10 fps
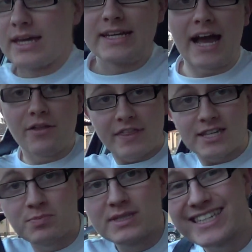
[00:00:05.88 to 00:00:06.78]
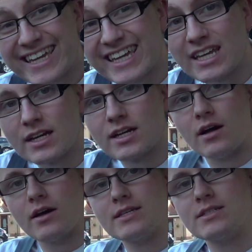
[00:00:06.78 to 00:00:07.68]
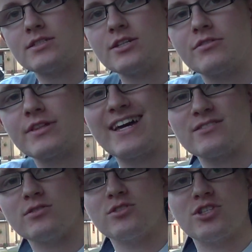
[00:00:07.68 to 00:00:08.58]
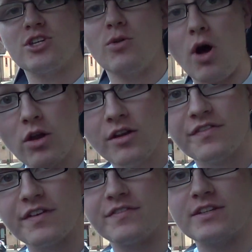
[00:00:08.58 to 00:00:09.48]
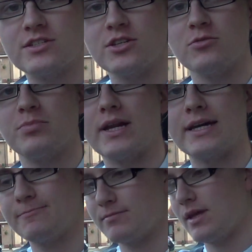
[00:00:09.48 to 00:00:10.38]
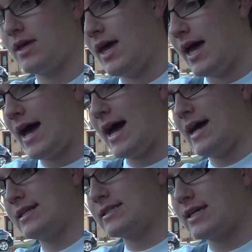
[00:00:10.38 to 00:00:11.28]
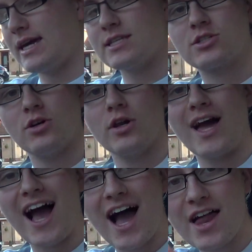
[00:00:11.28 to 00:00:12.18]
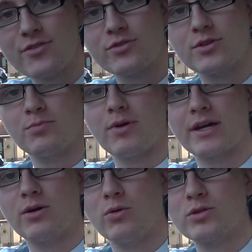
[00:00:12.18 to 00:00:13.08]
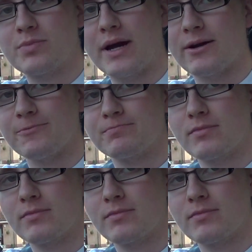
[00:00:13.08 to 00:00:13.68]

Now, this particular car is a 2002 on a 52 plate, and it's got 100 brake horsepower,